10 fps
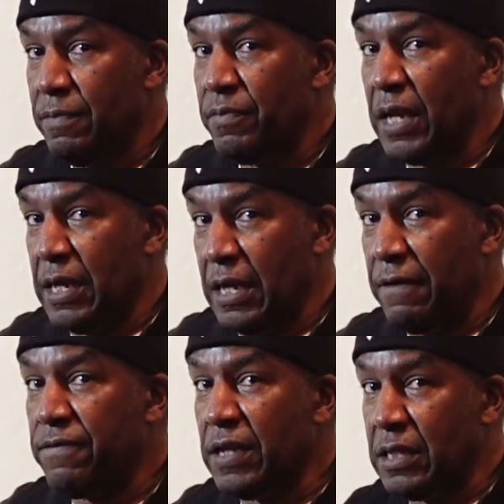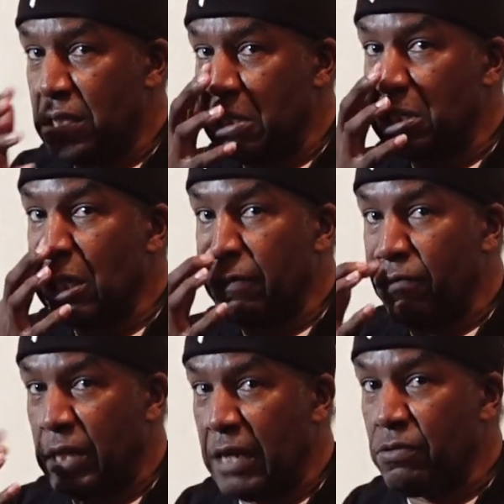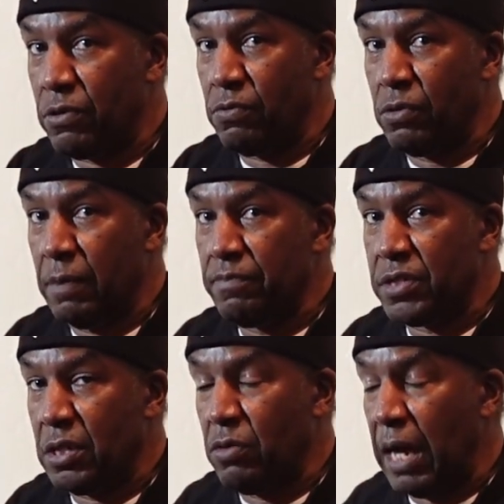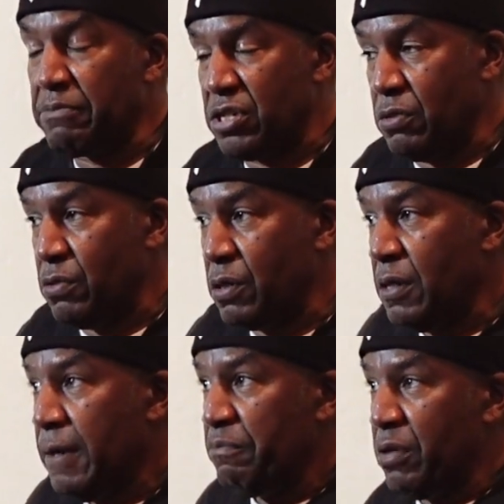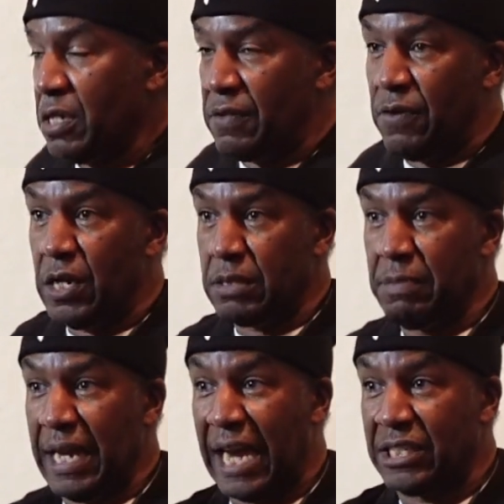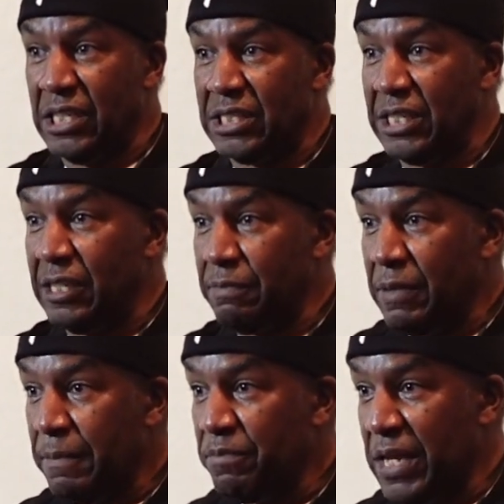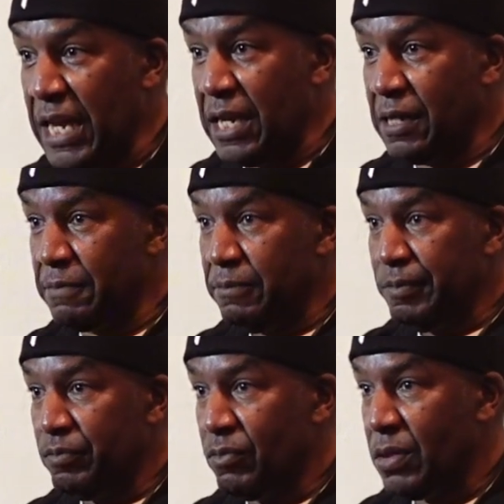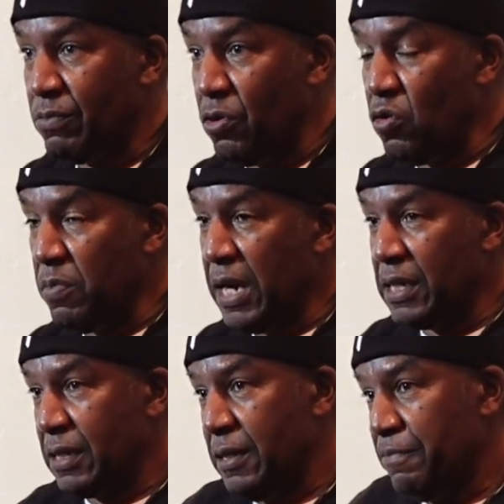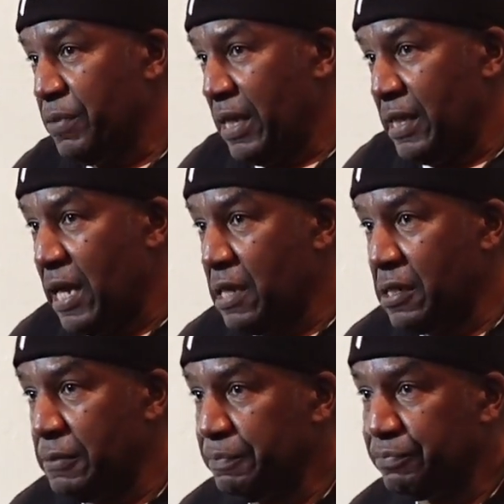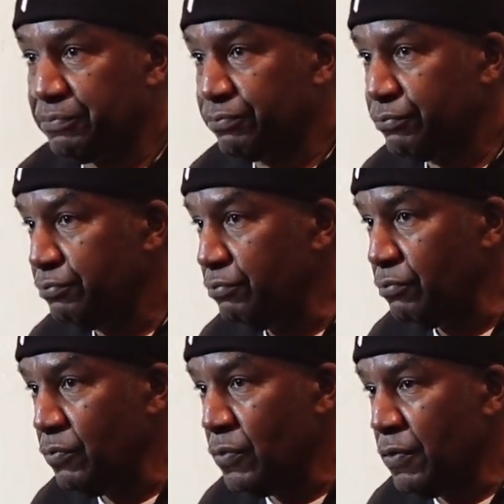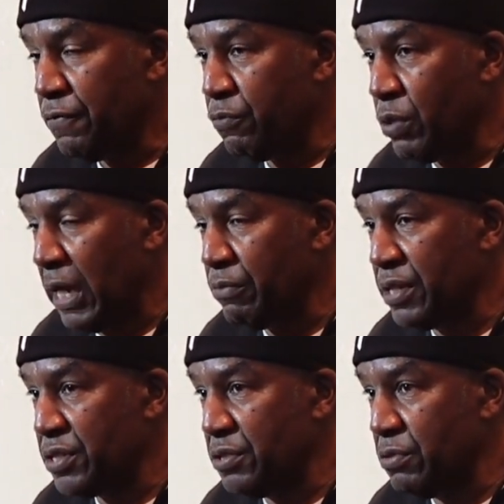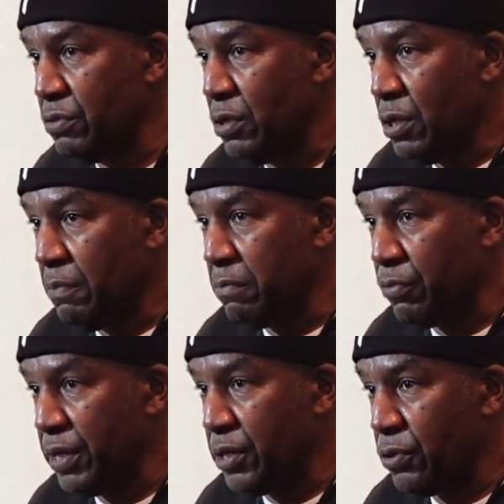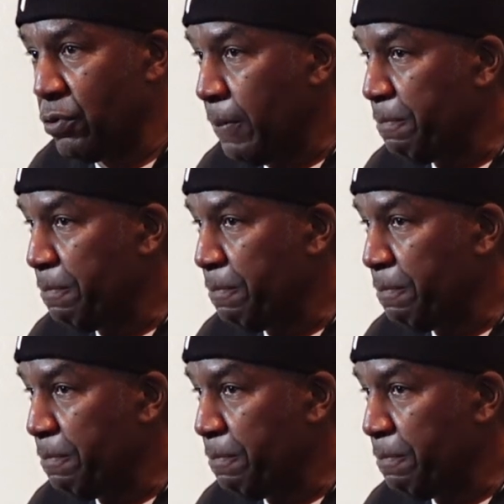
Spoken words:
in their 50s and stuff when they grew up. So I'm sure, but as far as me actually seeing them hitting, roboting, and knocking, when I went to Borrendo,